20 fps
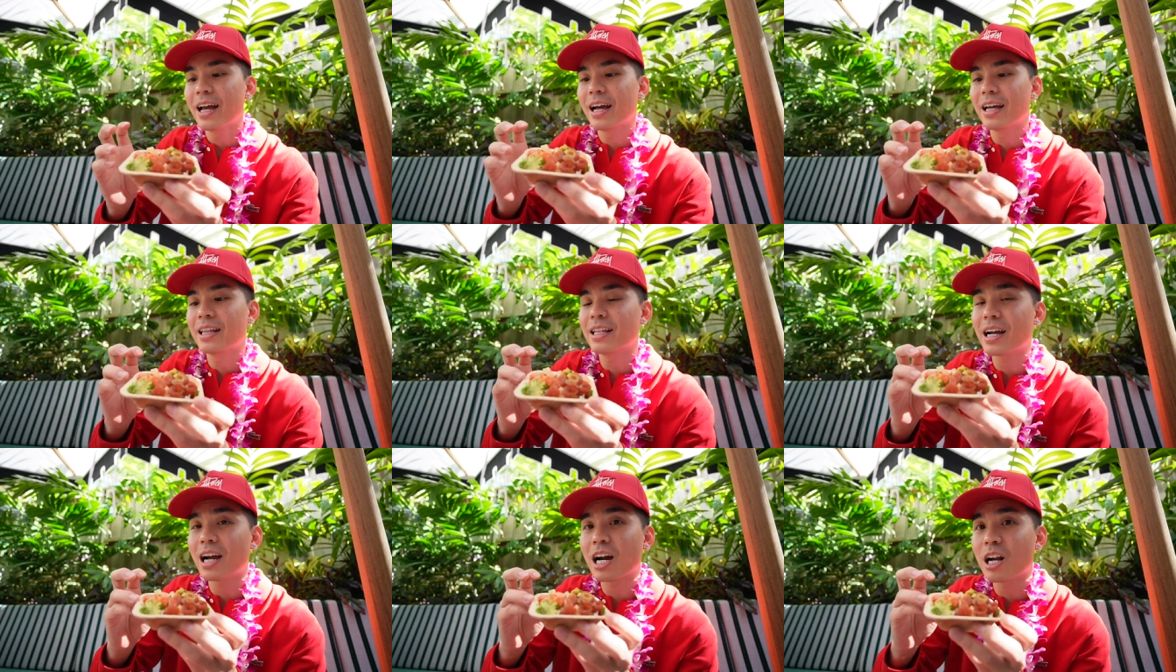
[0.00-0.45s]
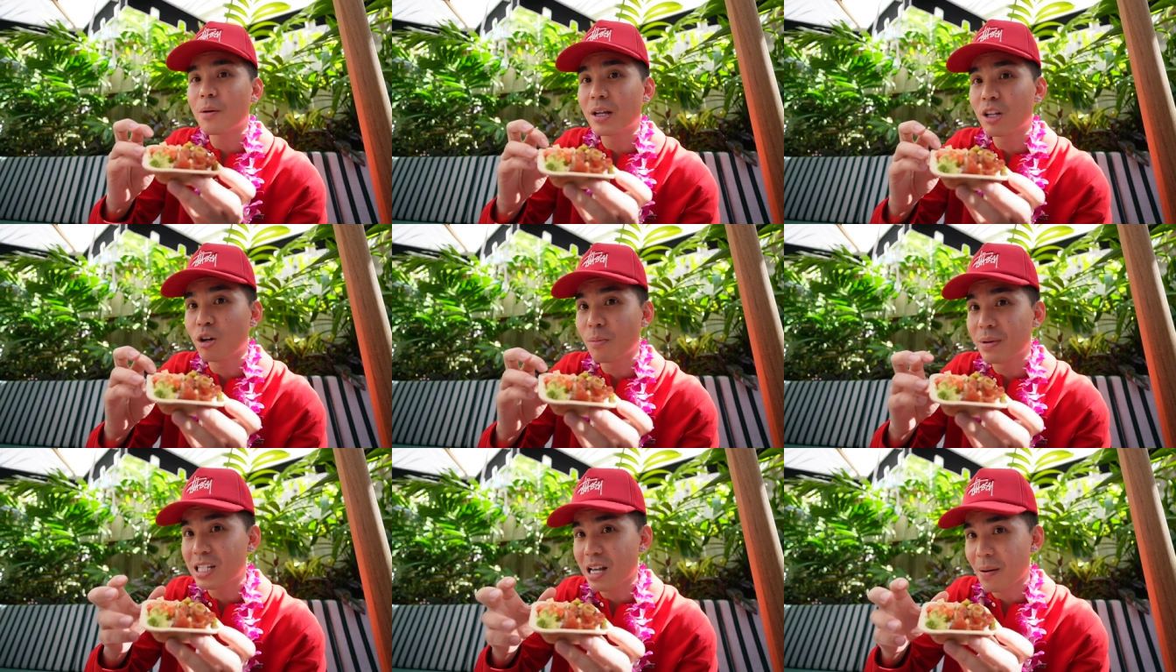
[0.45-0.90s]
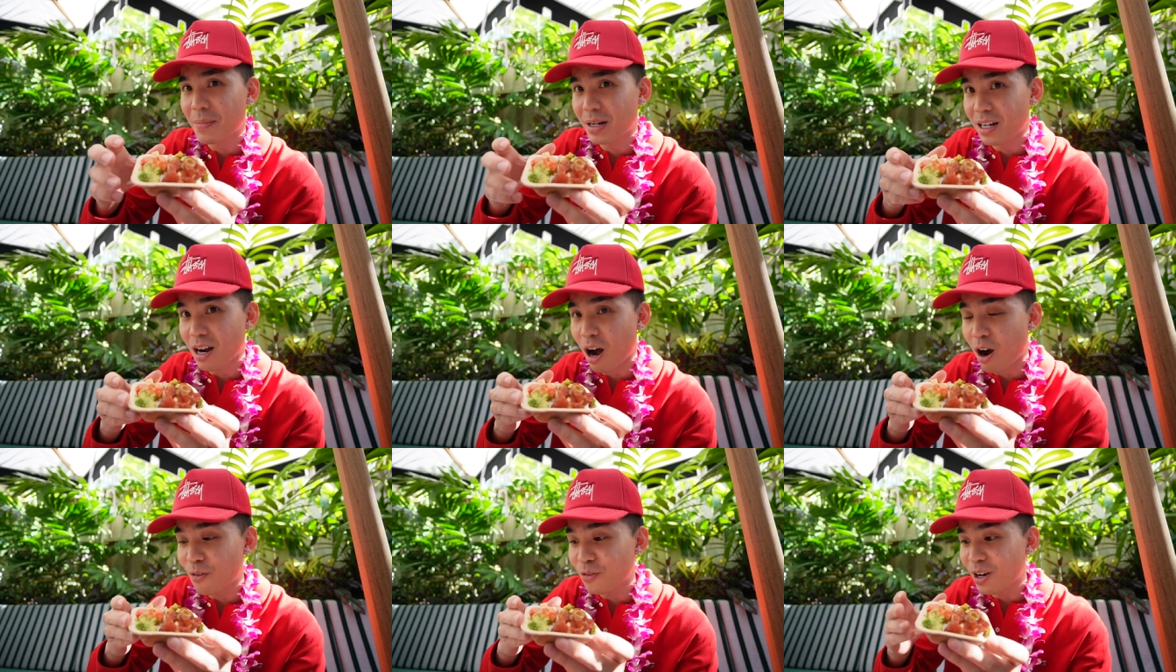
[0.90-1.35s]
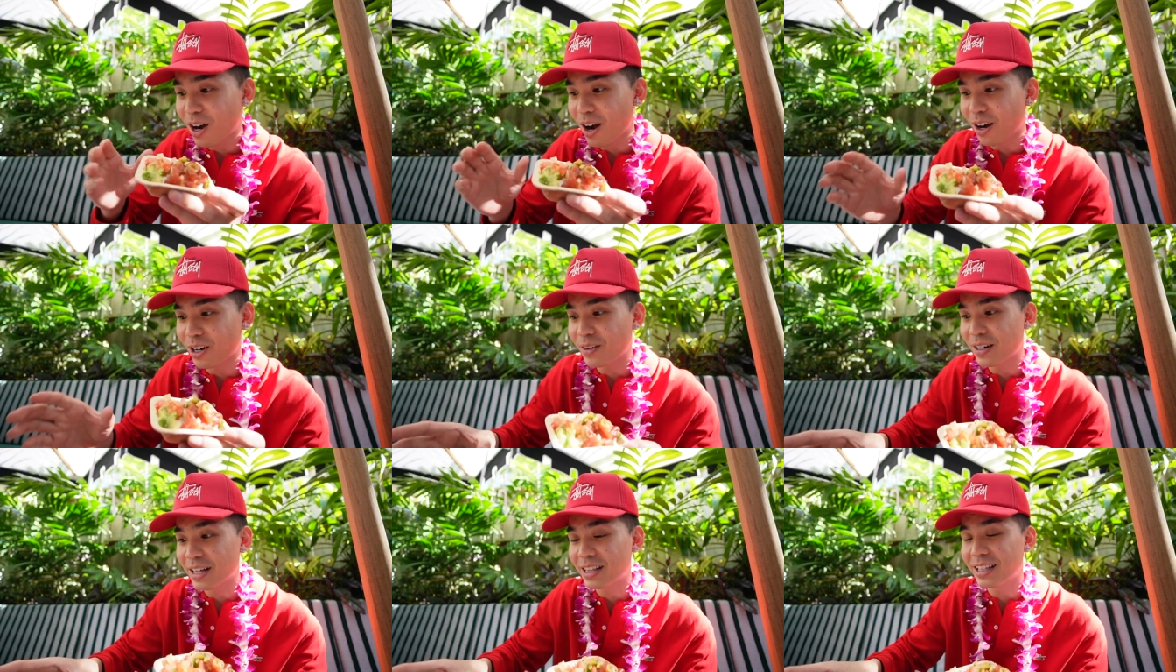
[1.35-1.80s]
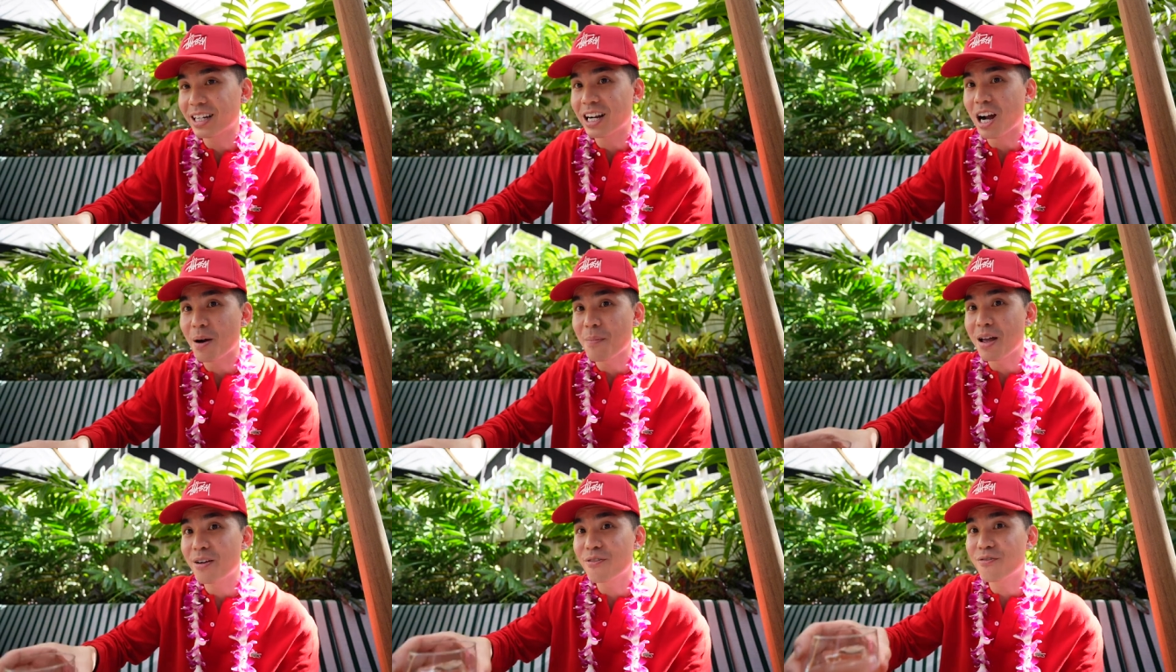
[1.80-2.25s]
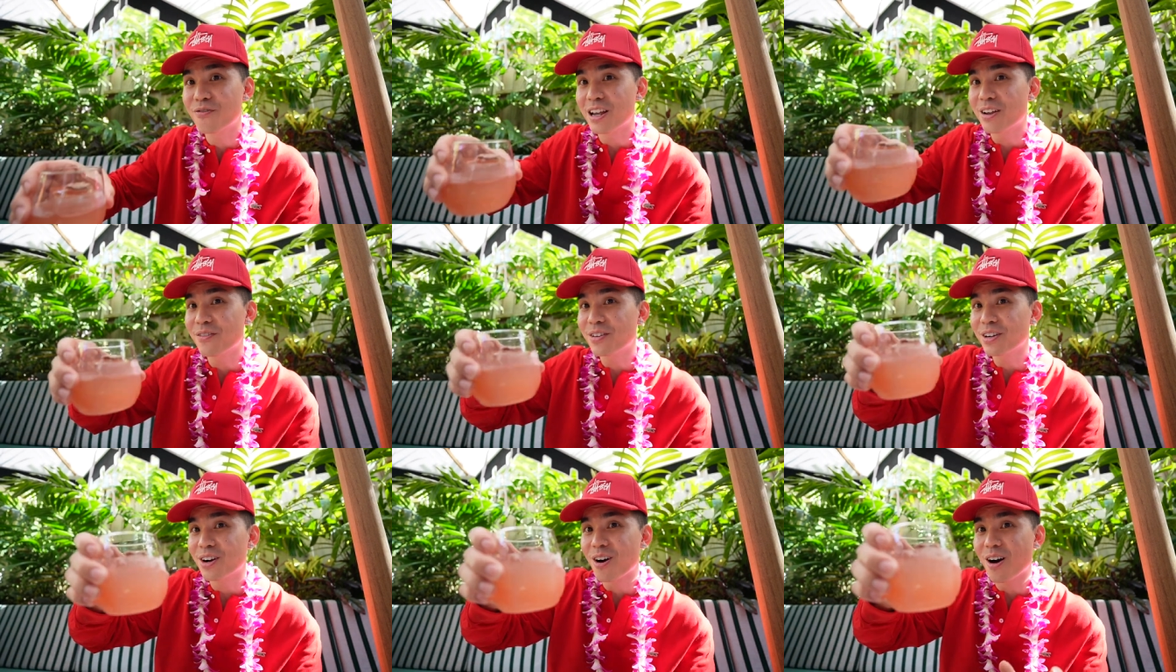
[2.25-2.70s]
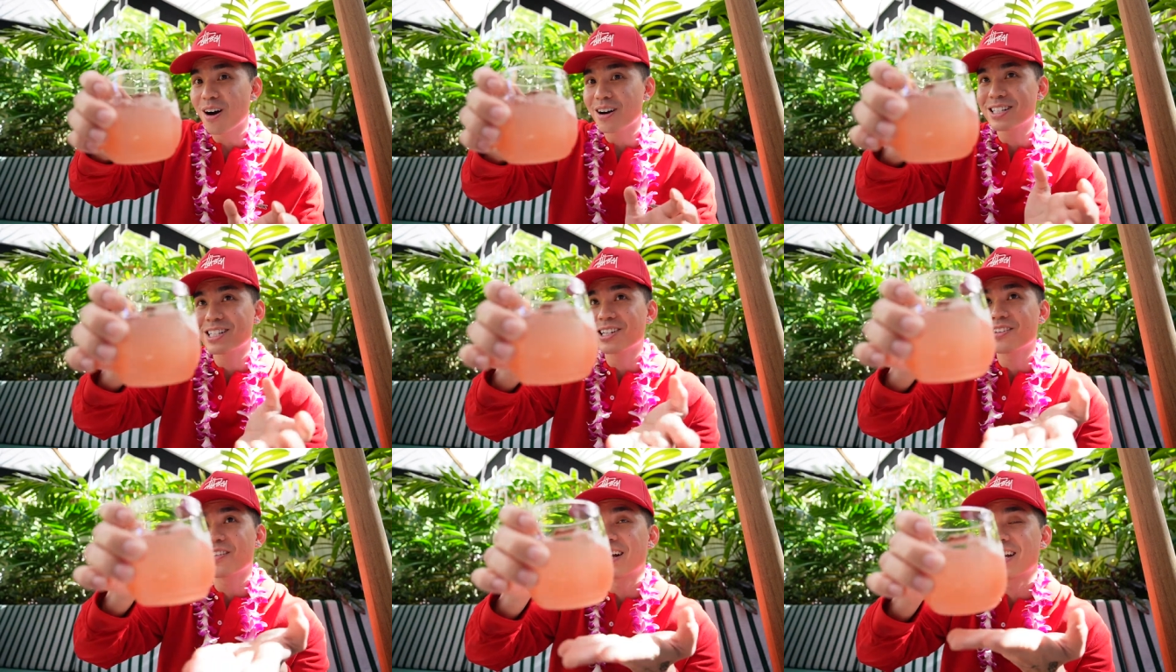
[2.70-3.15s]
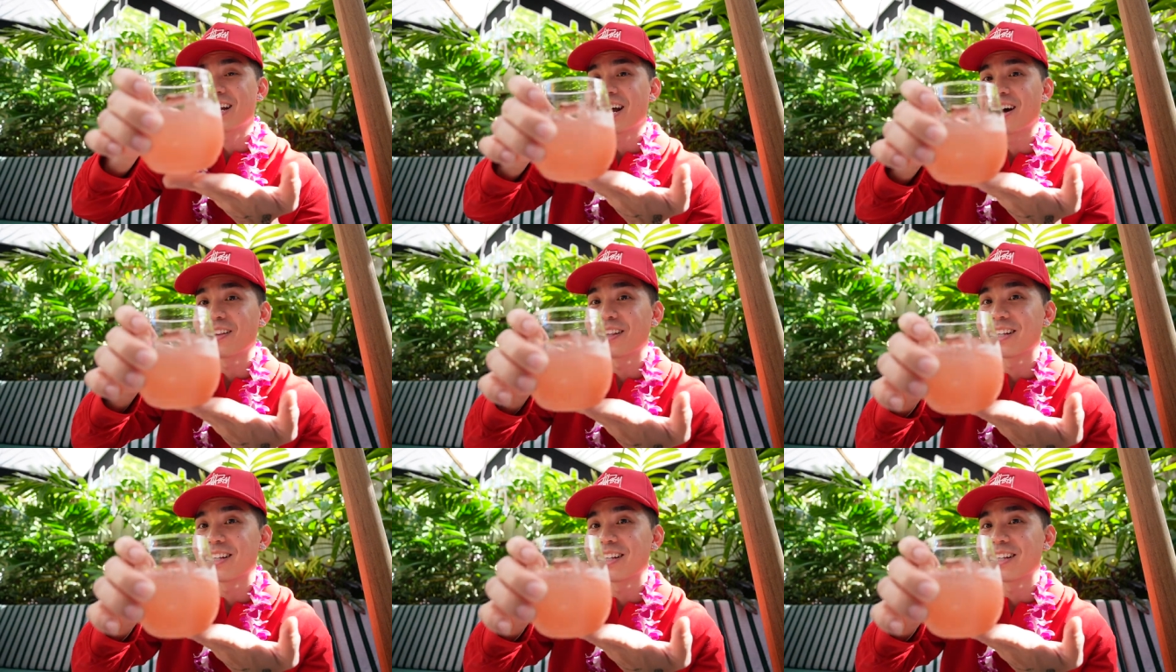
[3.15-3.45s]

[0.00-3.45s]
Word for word: and I got it with lomi salmon and avocado, and then I got my favorite cocktail right now.